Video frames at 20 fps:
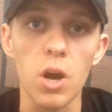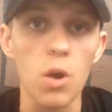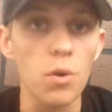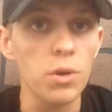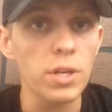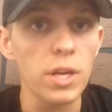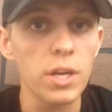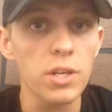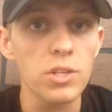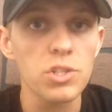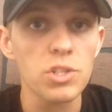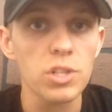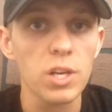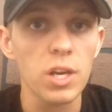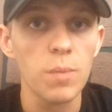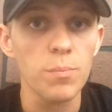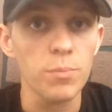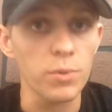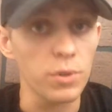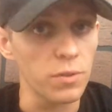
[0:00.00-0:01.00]
own a gun
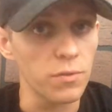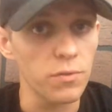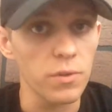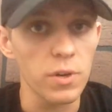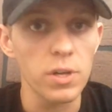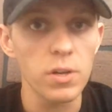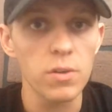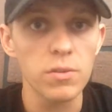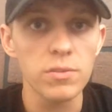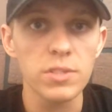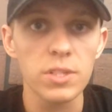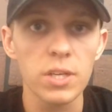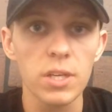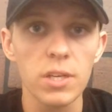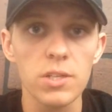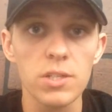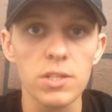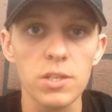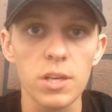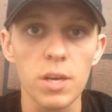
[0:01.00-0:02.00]
shop or your friend owns a
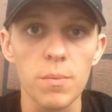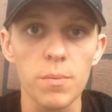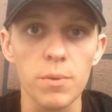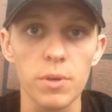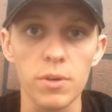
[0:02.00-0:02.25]
gun shop